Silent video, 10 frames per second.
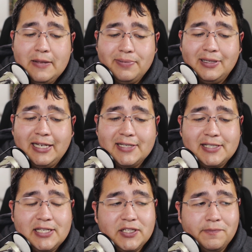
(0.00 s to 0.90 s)
input
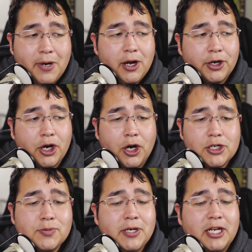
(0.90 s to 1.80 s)
latencies of modern
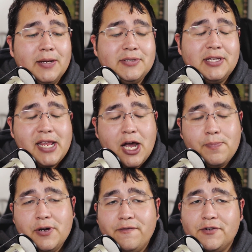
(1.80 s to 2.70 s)
cards when it comes to the
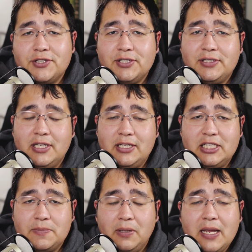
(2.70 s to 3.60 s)
output versus the
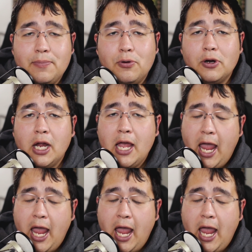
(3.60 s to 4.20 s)
DisplayPort,